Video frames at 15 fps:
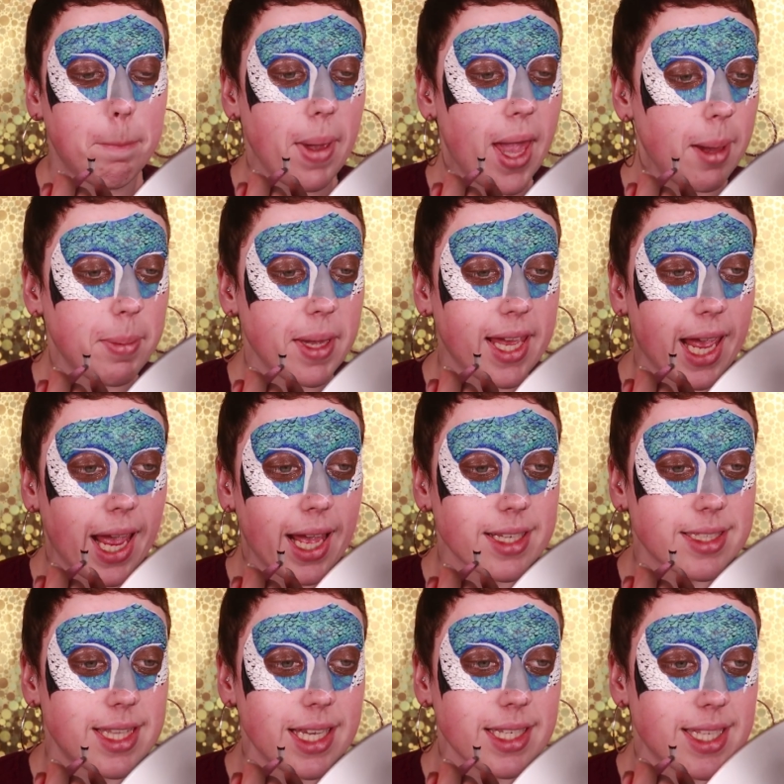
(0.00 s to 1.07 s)
Baby
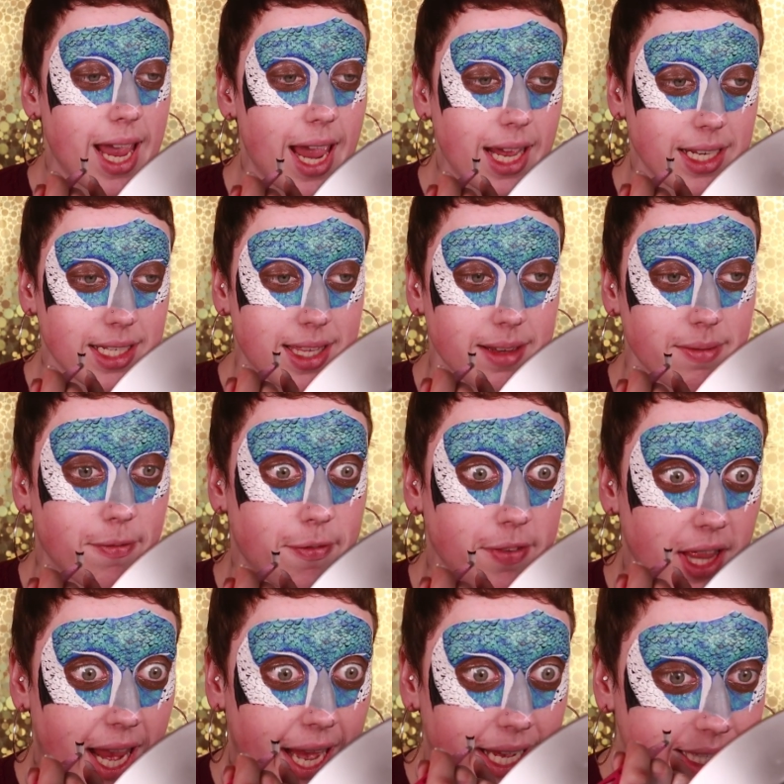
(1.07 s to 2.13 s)
cakes, this head is
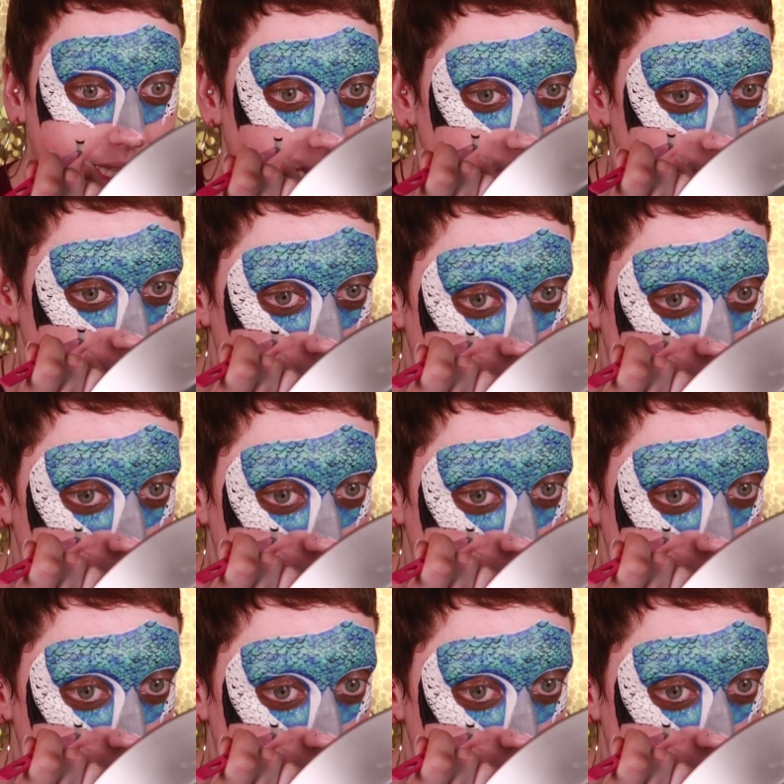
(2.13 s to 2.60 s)
inflated